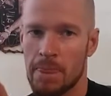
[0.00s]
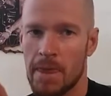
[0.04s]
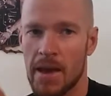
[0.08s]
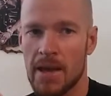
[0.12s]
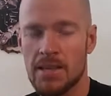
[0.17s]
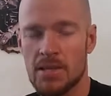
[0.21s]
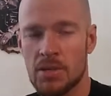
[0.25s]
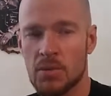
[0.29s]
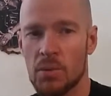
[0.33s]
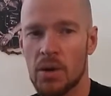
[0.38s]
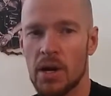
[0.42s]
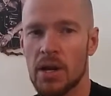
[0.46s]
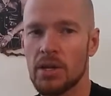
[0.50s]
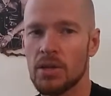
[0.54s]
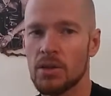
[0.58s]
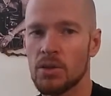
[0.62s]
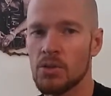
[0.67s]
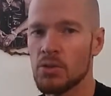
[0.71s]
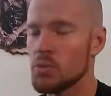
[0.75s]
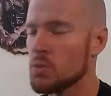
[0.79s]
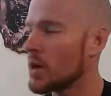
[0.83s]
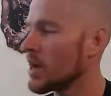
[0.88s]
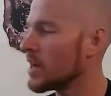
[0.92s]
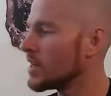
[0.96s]
That's the way you
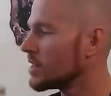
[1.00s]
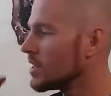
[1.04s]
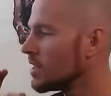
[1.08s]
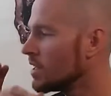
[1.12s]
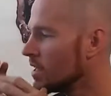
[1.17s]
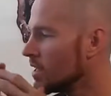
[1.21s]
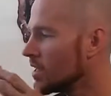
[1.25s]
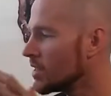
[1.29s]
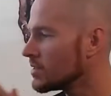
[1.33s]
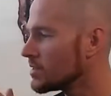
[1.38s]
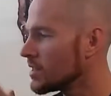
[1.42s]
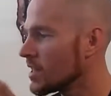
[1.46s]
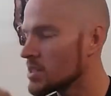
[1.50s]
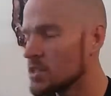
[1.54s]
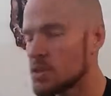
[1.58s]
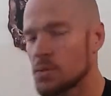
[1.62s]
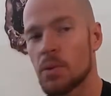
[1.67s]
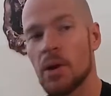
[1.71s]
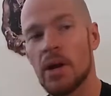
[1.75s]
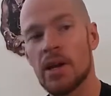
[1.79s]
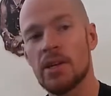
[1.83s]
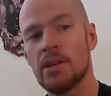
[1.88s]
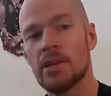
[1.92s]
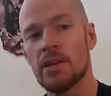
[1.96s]
lose weight.
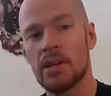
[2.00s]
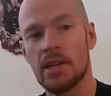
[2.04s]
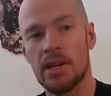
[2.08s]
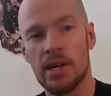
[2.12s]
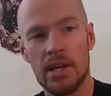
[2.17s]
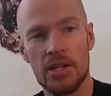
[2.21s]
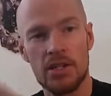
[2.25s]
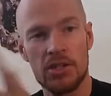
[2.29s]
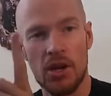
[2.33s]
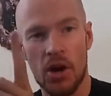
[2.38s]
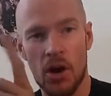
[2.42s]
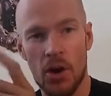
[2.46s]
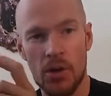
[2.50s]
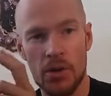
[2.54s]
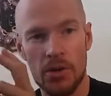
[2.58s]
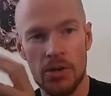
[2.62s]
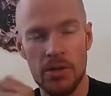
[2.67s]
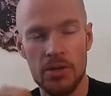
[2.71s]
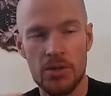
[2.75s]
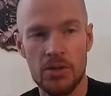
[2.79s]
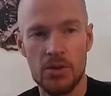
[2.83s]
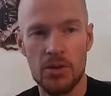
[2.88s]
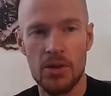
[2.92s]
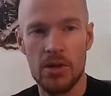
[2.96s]
That's the way you can get
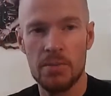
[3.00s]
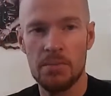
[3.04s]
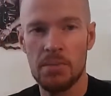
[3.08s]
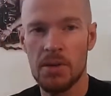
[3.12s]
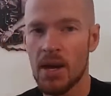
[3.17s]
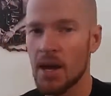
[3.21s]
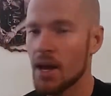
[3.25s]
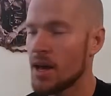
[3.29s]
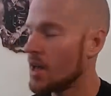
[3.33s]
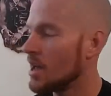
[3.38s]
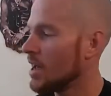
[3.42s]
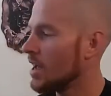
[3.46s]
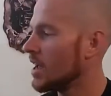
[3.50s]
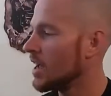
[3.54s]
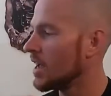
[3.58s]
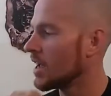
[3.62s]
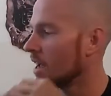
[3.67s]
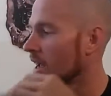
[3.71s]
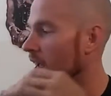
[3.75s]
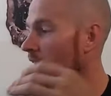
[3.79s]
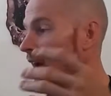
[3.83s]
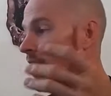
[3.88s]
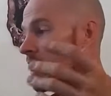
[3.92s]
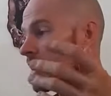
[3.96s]
toned and trimmed.
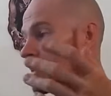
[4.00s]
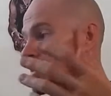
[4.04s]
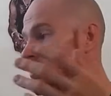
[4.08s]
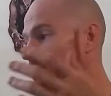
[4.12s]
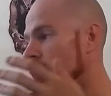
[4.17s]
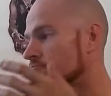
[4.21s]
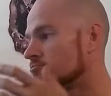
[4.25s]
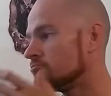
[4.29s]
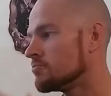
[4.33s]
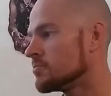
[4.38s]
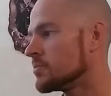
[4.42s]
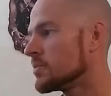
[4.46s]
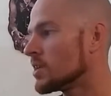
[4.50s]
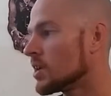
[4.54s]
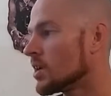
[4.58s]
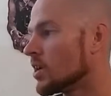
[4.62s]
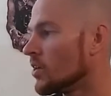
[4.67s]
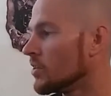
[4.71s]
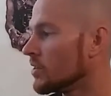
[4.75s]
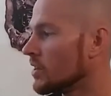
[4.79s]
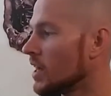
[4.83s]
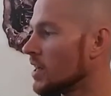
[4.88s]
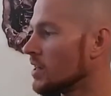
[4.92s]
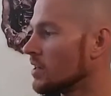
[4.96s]
And
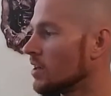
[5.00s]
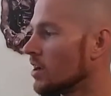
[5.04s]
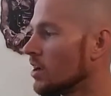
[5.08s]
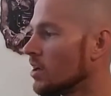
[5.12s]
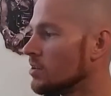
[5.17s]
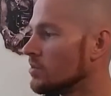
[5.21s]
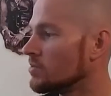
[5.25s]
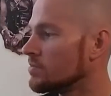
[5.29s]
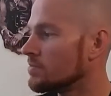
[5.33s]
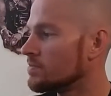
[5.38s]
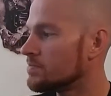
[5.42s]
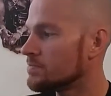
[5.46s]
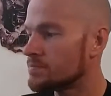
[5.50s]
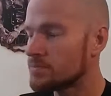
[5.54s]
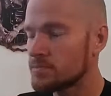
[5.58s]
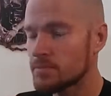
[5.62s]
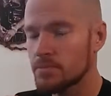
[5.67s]
on that note,